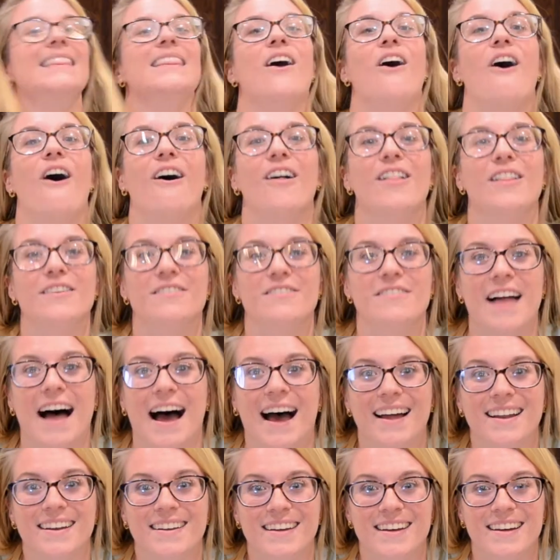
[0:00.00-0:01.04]
All of
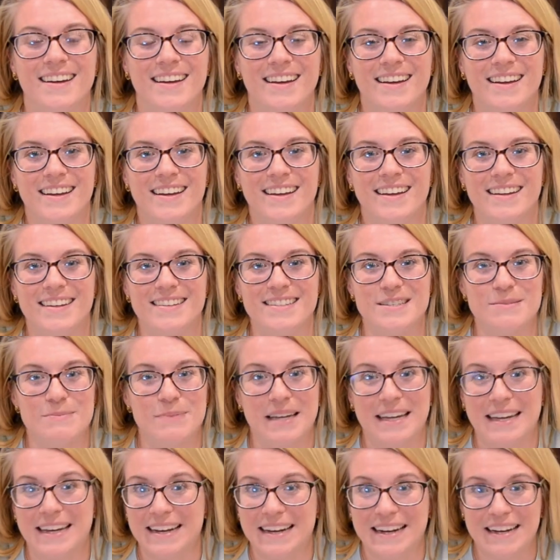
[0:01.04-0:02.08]
that is the
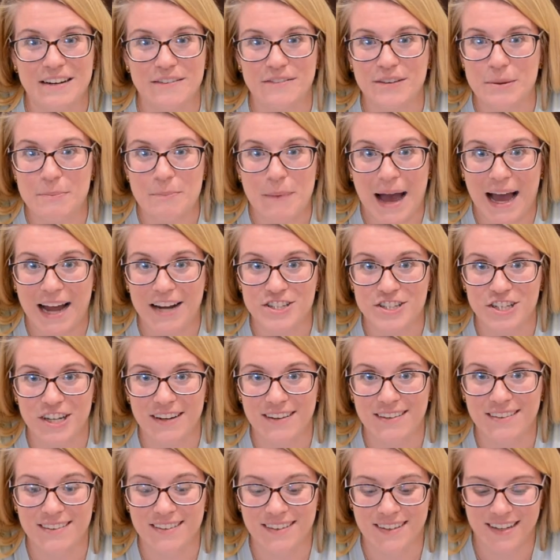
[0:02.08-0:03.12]
beginning of
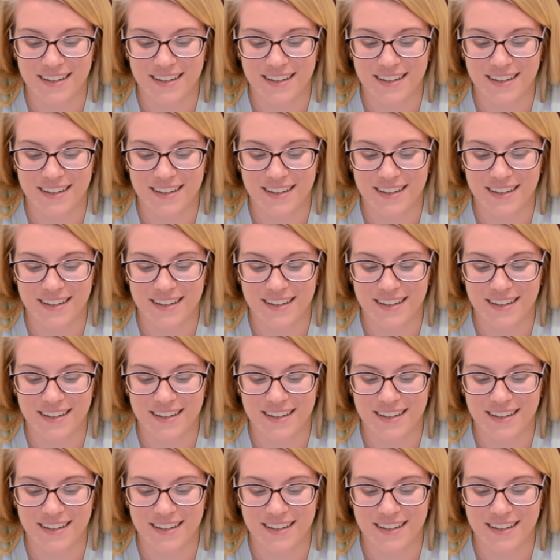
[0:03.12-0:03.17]
compassion.